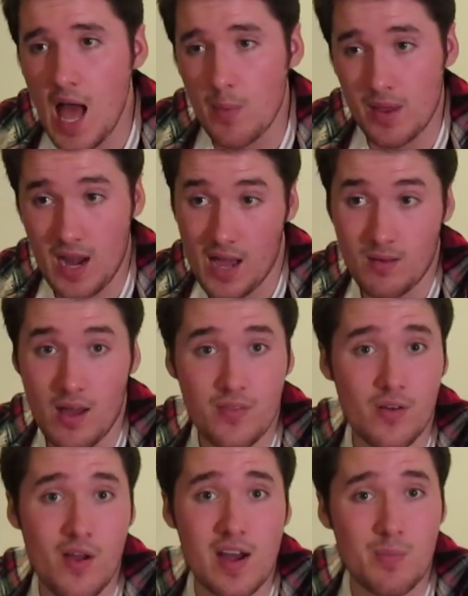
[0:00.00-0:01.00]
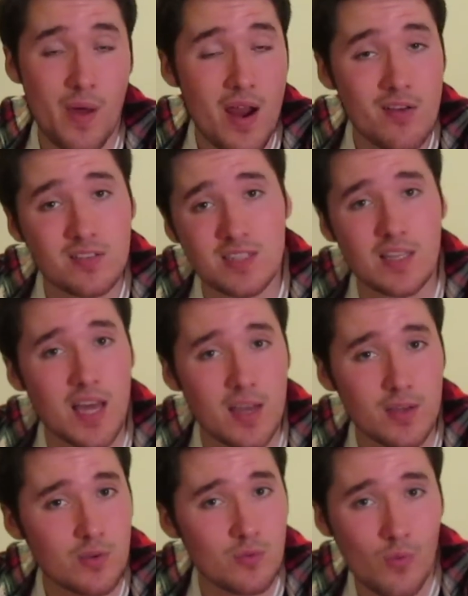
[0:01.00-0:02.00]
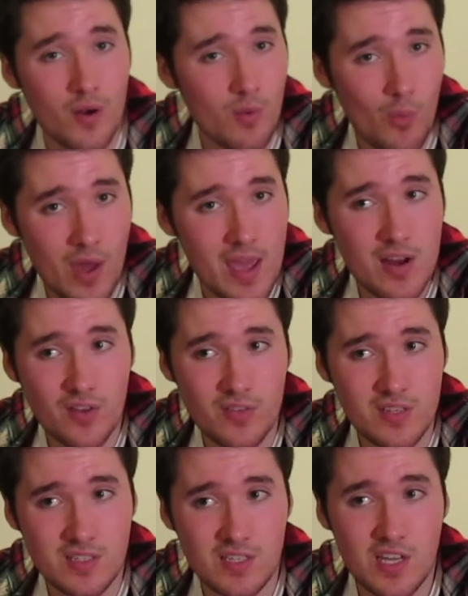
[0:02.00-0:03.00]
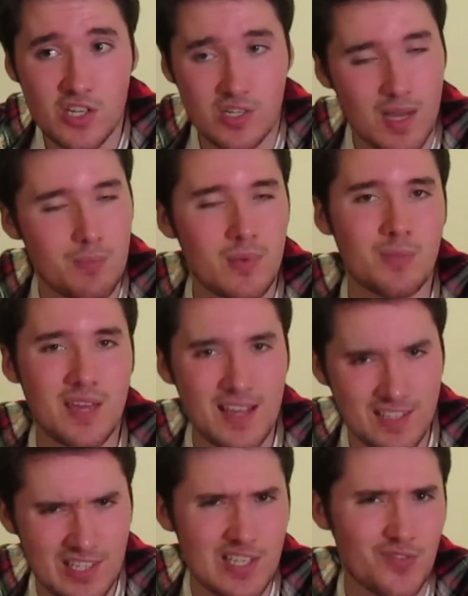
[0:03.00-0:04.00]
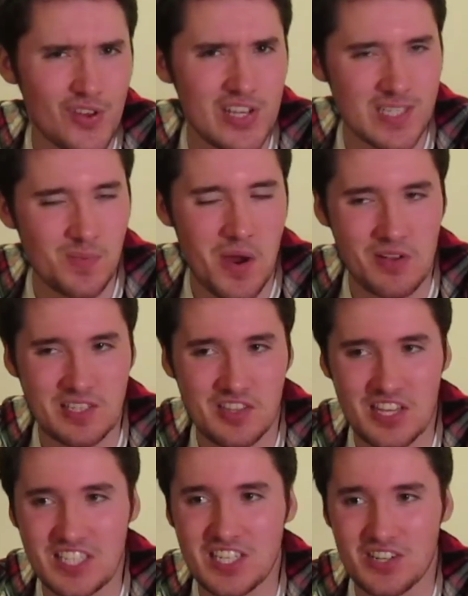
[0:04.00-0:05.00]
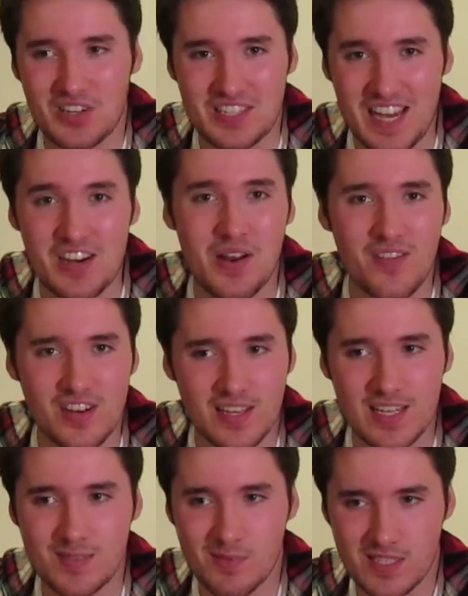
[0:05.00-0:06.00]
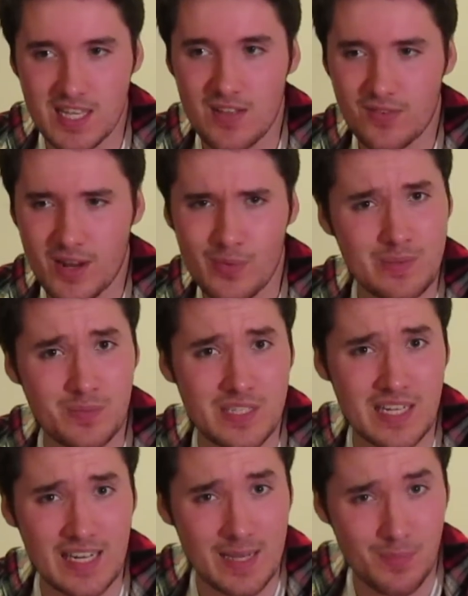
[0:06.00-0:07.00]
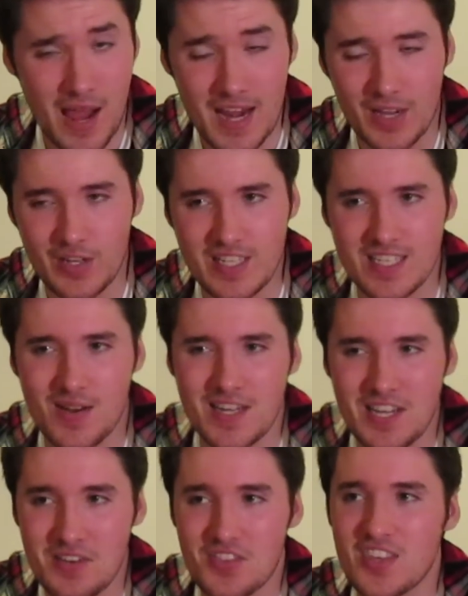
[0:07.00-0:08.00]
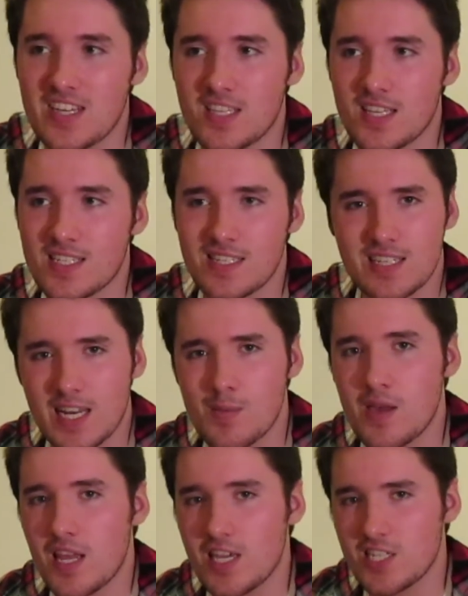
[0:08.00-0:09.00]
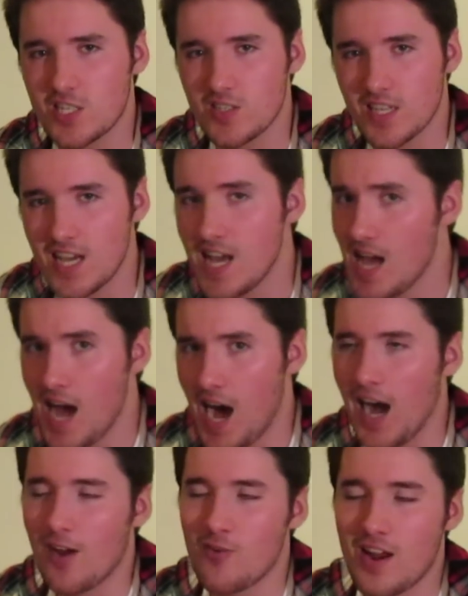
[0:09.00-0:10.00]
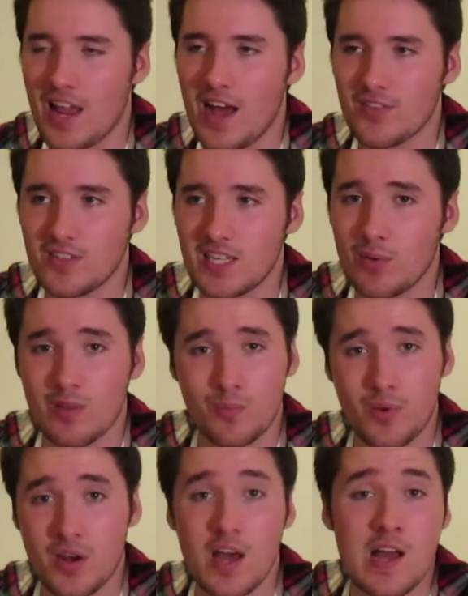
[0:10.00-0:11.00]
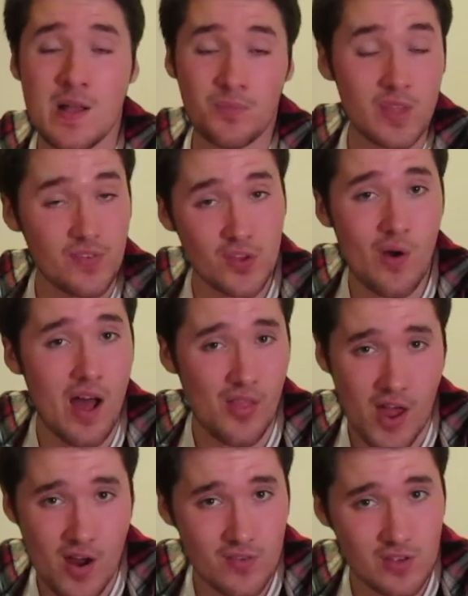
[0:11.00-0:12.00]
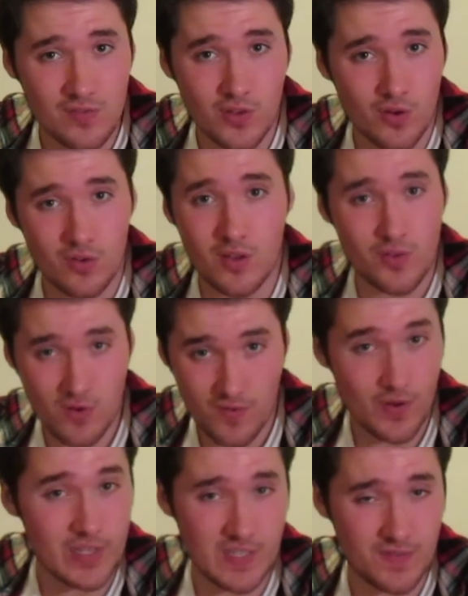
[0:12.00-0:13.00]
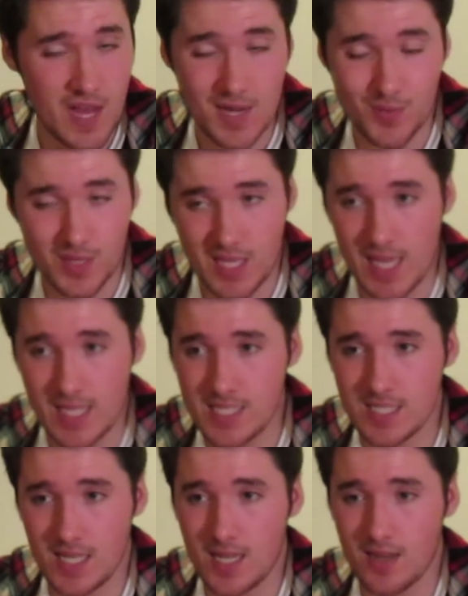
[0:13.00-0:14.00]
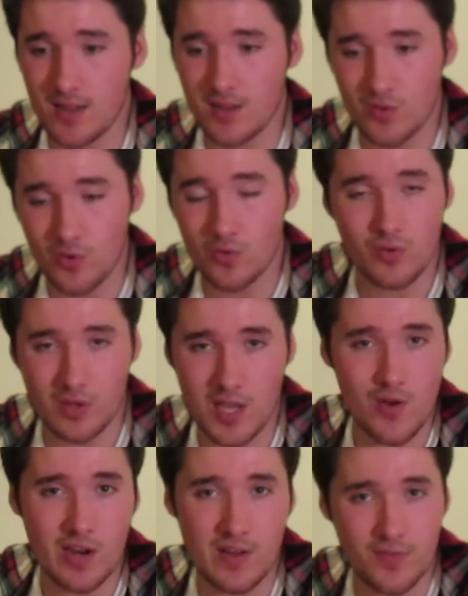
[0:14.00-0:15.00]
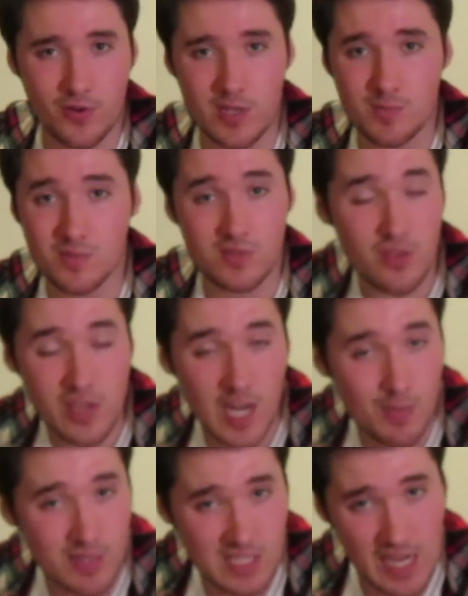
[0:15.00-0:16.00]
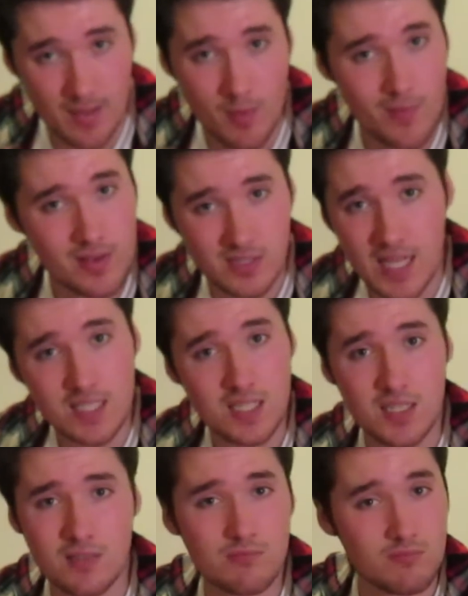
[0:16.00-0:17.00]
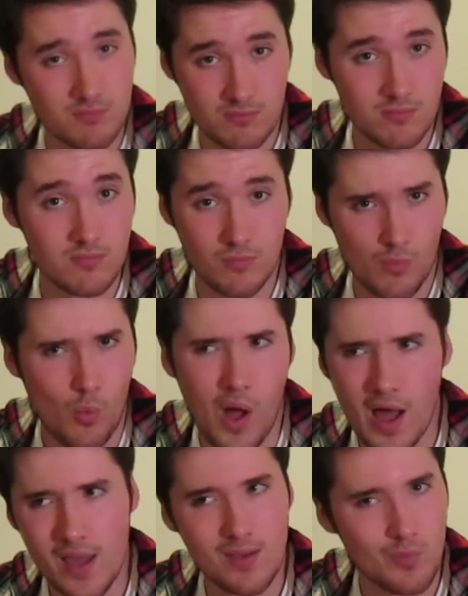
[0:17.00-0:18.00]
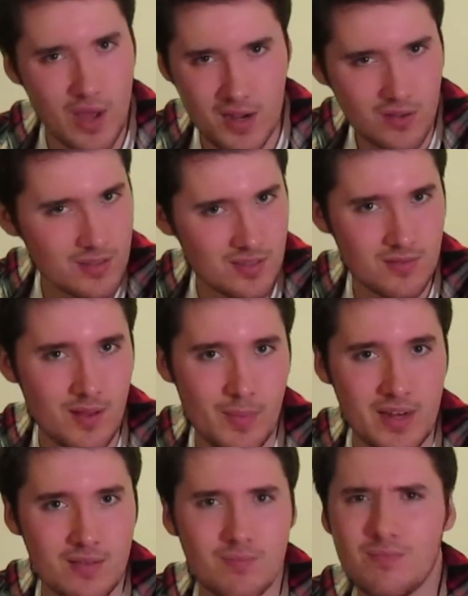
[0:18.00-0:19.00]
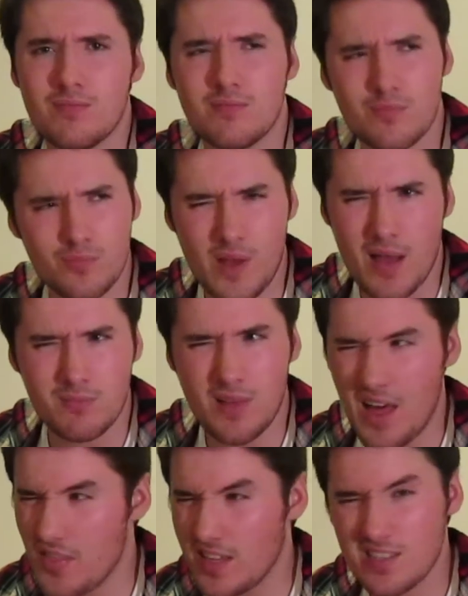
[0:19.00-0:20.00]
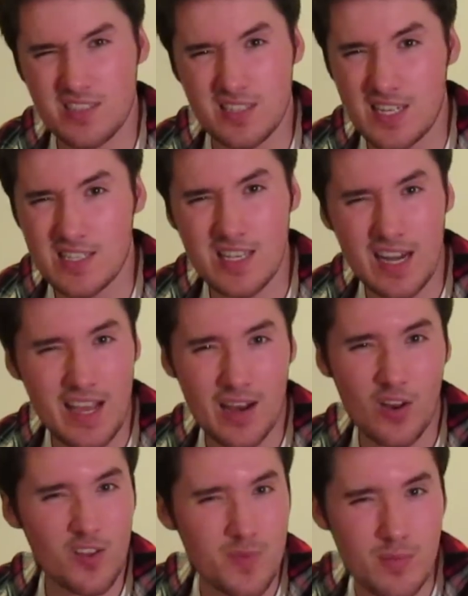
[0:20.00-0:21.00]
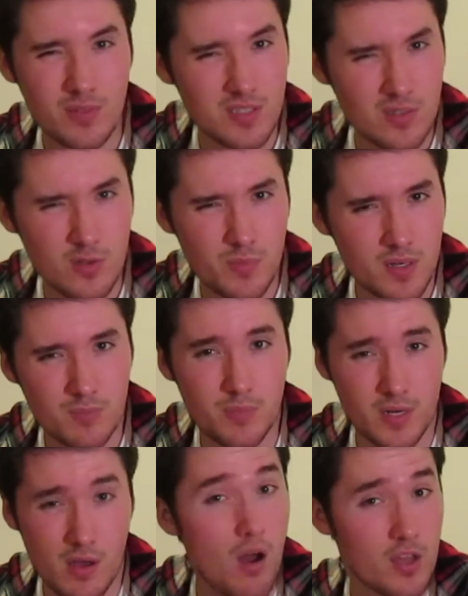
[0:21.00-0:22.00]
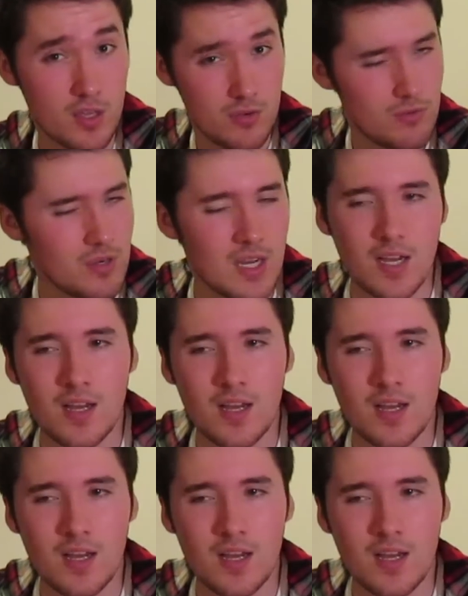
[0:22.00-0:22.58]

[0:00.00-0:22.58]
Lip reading: I mean, are there any parents out there who want to weigh in on this discussion? I'm keen to defer to parents on this issue because I don't have any kids myself and I wasn't particularly planning on it, so I don't think that this is going to be an issue that I really have to deal with. But if you're out there and if you're a Philosofan with kids and you're gearing up for Christmas, are you going to be telling them about Santa? Why not? I mean, I think statistically a lot of people do, but are you?